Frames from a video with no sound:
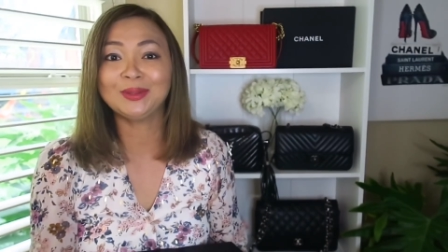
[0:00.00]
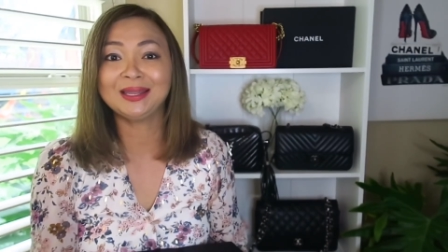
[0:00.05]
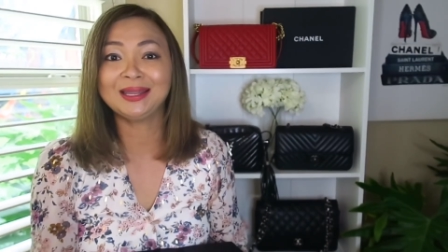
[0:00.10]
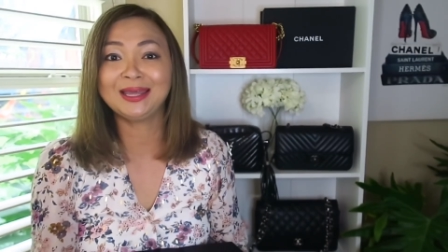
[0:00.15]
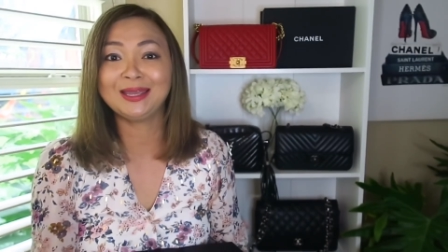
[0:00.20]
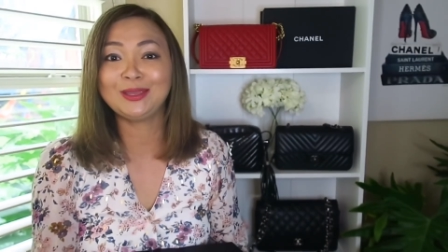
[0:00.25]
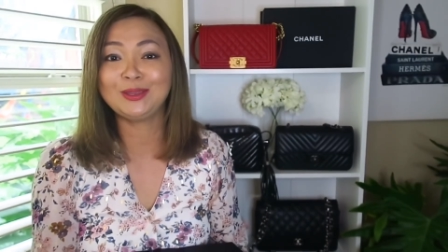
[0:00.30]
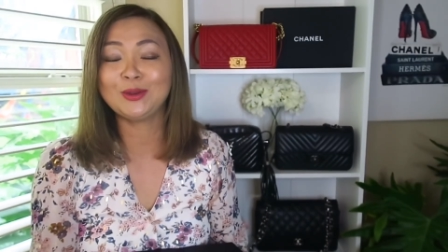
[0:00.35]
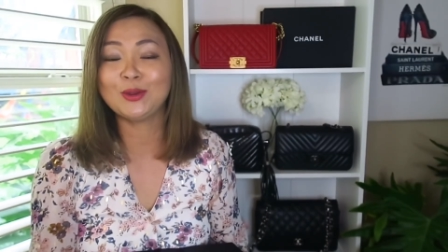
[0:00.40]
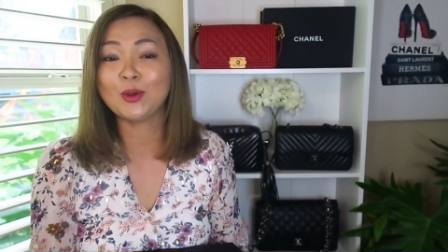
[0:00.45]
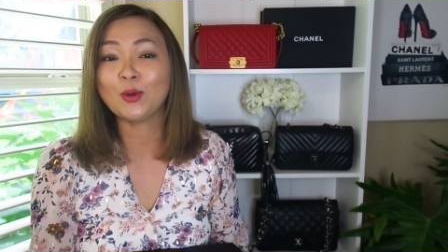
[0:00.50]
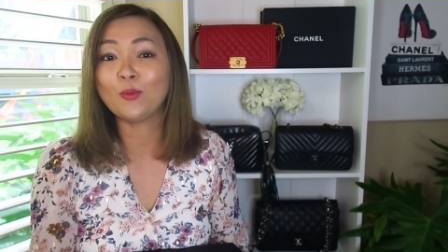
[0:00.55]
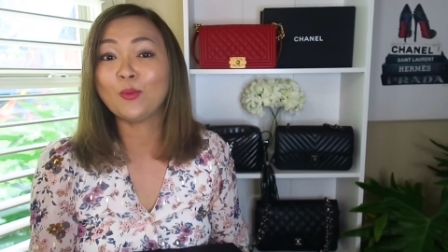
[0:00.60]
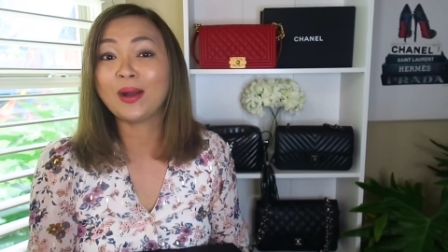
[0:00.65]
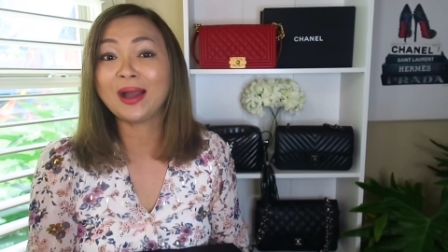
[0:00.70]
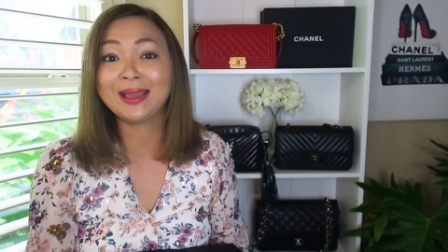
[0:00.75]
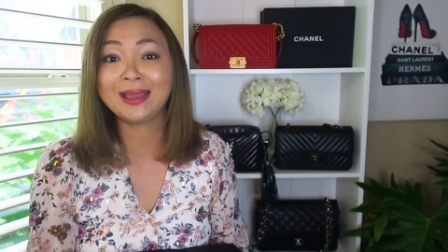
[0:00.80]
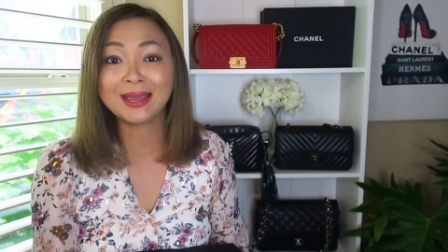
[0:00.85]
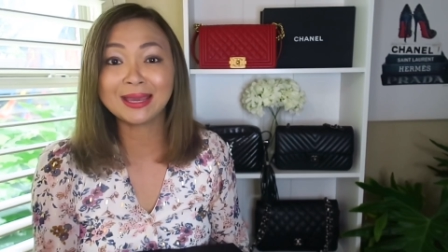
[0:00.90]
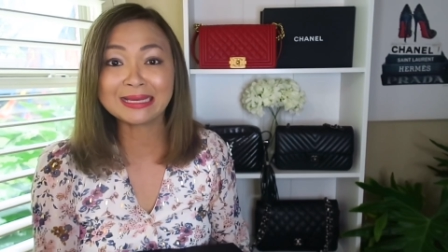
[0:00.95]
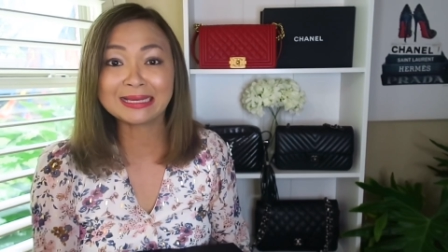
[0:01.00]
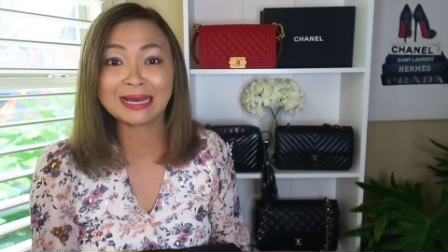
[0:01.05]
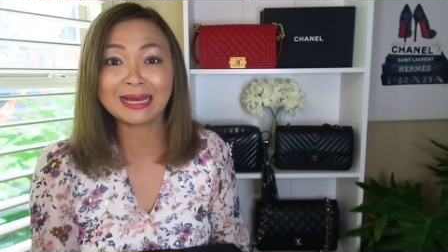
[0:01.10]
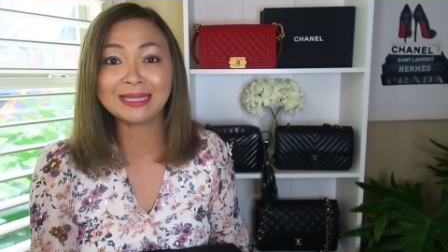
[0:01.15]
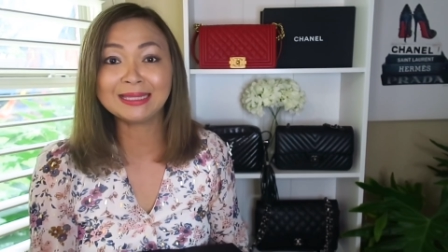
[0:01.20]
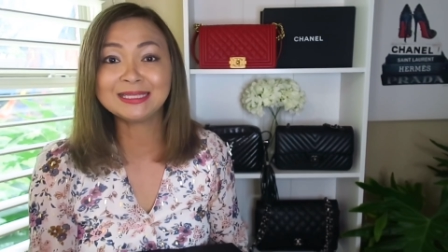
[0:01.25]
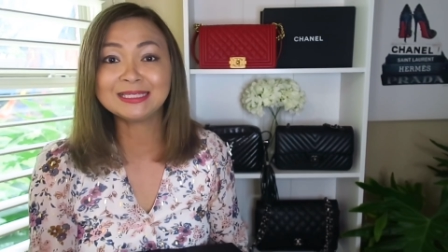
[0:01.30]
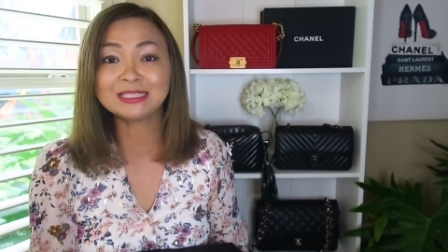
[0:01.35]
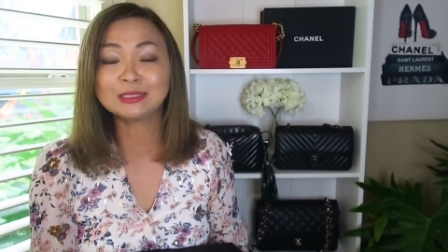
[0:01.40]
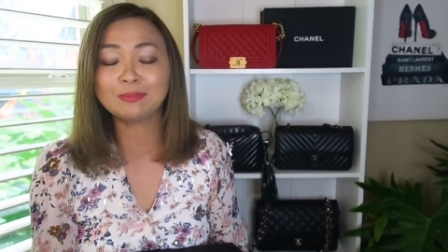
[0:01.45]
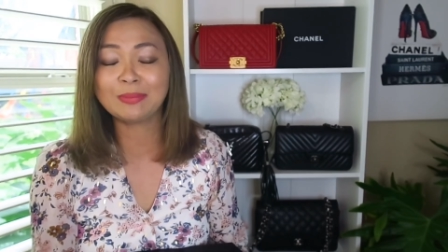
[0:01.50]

let you know why I got this